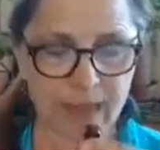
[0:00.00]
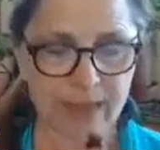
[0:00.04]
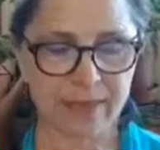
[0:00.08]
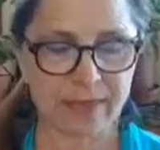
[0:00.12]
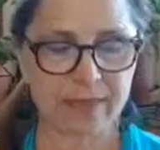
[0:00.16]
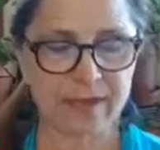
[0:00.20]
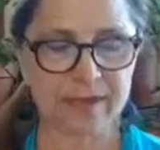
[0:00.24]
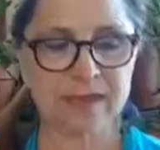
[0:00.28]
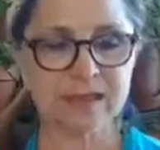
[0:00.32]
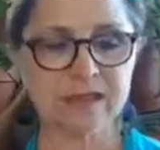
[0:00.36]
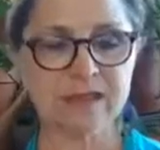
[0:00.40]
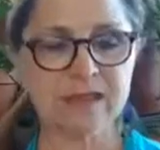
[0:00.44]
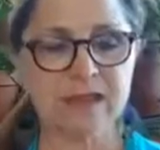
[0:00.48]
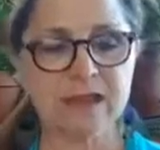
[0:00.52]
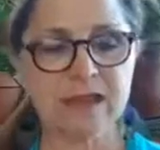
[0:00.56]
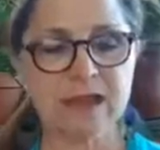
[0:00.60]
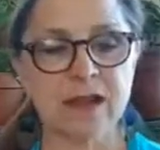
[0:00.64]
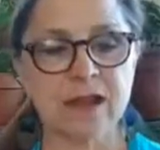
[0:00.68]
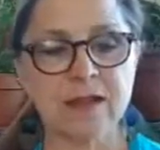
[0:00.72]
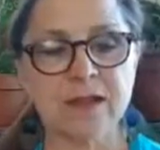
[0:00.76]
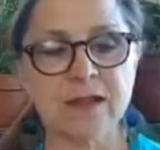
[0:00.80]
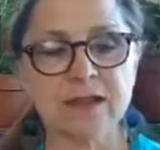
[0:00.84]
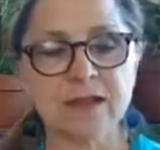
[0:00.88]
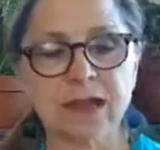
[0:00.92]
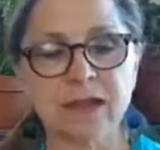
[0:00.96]
This is the
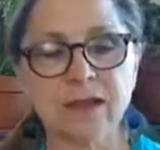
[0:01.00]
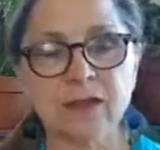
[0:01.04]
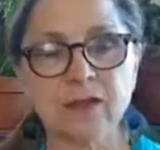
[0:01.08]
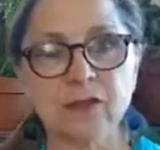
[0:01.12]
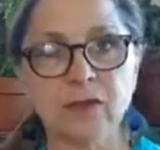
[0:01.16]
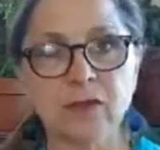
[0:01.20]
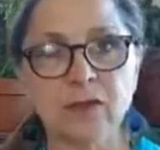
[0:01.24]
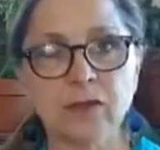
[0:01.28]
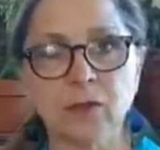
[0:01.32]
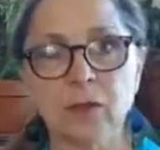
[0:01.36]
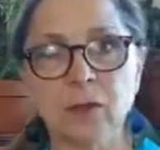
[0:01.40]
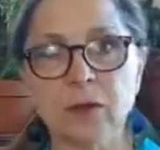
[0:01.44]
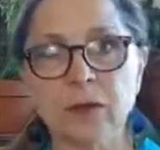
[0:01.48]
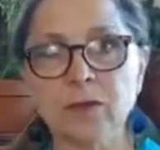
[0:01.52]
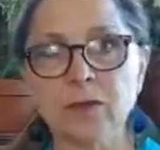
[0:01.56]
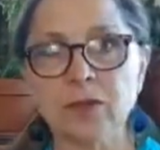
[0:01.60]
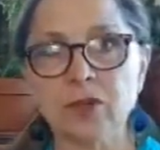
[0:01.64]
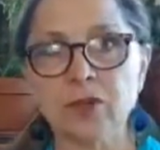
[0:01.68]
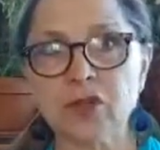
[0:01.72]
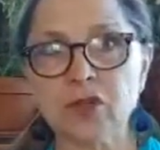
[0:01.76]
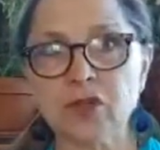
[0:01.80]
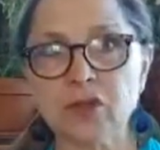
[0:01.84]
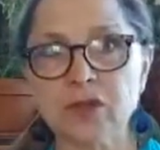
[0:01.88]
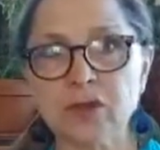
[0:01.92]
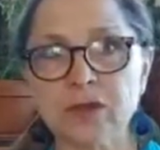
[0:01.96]
undiluted one,
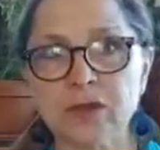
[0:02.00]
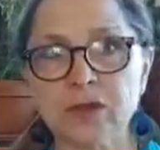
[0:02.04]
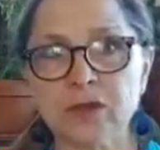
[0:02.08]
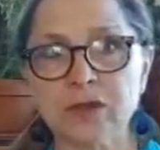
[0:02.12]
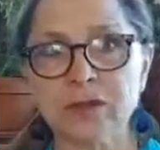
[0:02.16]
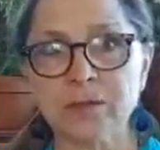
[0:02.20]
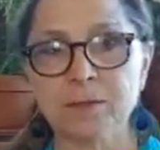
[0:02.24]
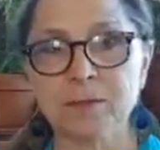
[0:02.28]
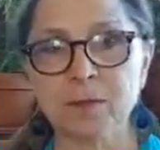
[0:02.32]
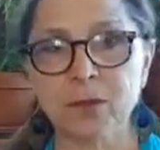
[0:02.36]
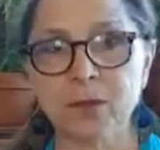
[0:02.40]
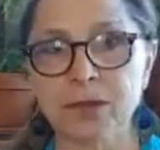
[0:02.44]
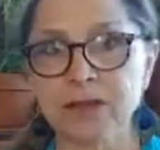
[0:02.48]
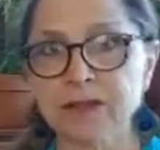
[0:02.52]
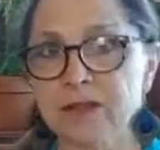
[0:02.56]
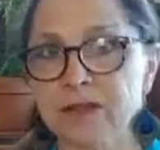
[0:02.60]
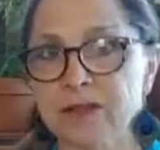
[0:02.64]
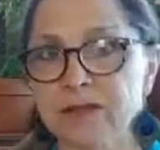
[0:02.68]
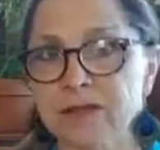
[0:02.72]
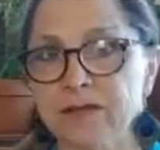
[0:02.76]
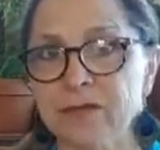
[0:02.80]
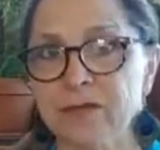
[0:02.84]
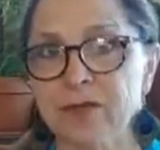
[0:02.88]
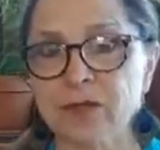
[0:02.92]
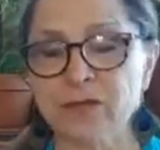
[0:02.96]
which you could put in the
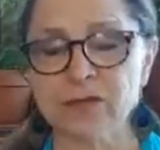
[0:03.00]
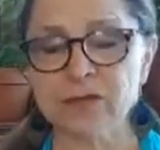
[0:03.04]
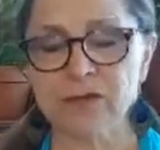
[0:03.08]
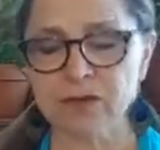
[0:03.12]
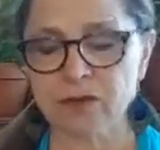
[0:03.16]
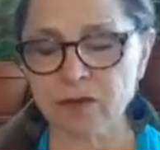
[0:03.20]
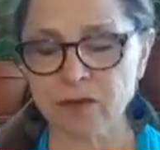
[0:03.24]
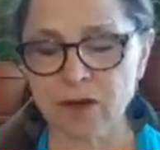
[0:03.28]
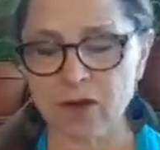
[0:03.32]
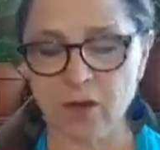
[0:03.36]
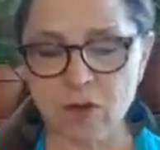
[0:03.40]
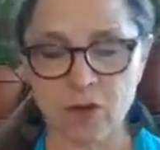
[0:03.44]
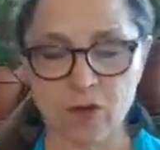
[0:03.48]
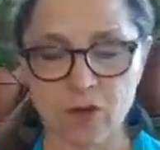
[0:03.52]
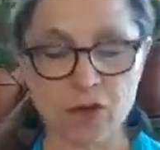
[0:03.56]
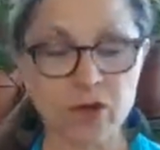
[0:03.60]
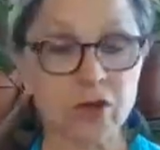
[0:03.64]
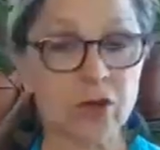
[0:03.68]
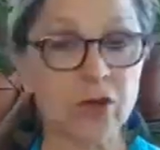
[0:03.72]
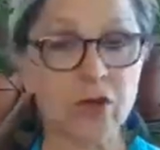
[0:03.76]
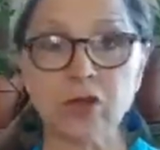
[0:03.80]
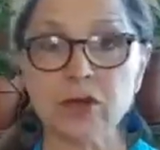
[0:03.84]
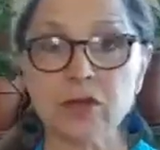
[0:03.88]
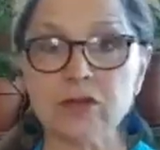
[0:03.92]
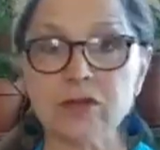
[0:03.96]
diffuser, or you
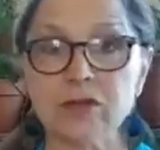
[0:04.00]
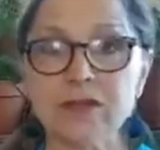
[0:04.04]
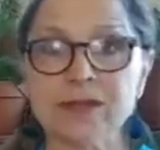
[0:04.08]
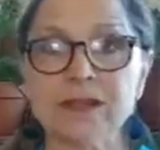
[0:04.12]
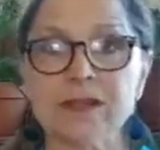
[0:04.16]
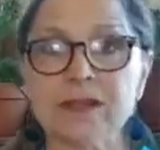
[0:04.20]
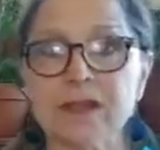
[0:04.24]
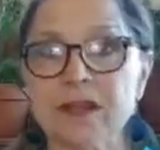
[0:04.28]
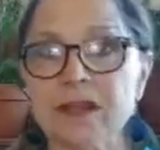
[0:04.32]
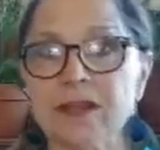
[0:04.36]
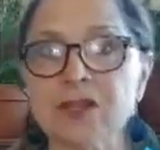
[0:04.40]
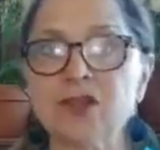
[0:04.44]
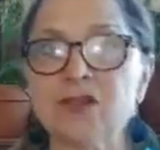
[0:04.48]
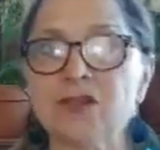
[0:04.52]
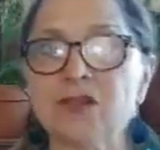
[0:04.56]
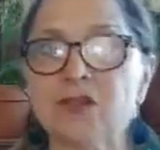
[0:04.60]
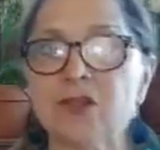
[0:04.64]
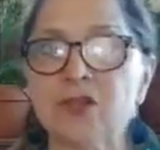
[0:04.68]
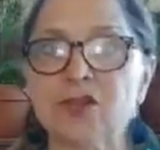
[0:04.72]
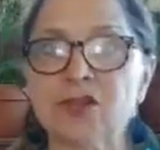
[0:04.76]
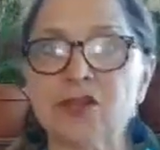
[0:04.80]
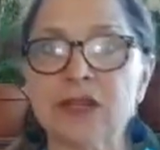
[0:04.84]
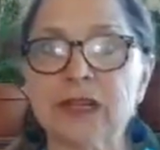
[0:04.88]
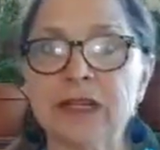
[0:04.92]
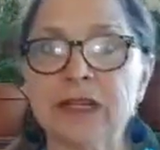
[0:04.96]
could use the touch
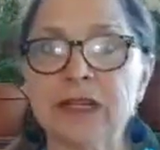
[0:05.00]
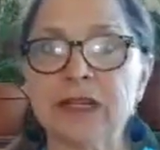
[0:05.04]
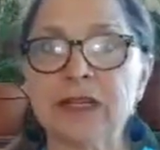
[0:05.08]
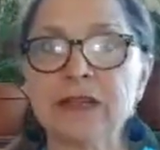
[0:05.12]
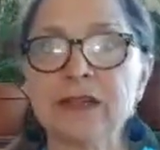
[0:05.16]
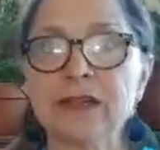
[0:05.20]
version